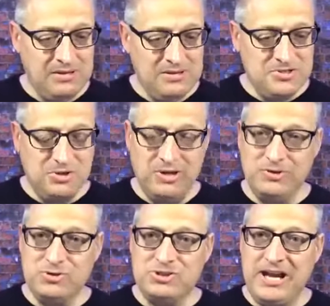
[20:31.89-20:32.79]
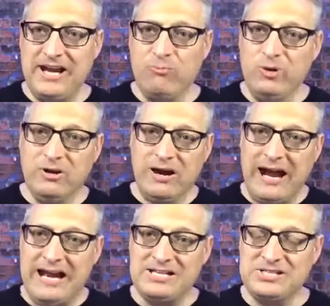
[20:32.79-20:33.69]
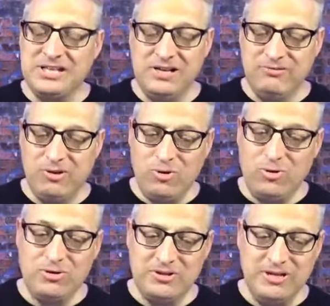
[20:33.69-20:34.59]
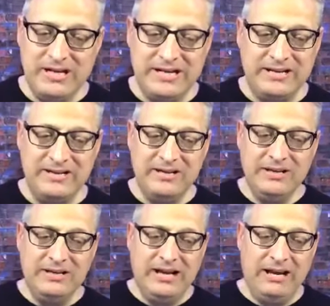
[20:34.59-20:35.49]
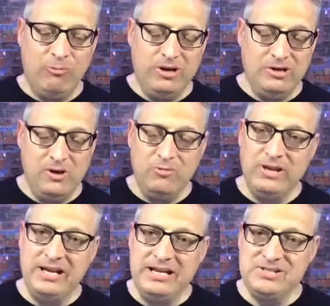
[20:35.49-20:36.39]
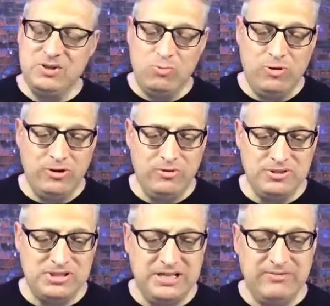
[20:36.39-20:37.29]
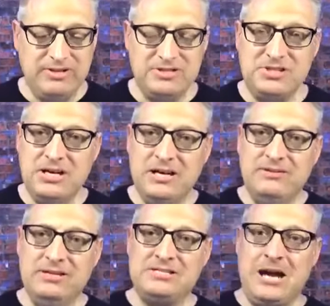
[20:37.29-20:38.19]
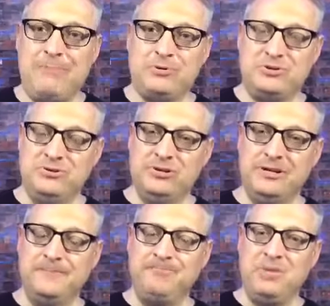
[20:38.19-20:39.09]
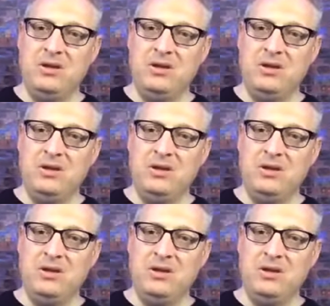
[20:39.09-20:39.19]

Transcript: So understand, we are asking of the Lord today, and we know that he's the one who has given us this opportunity.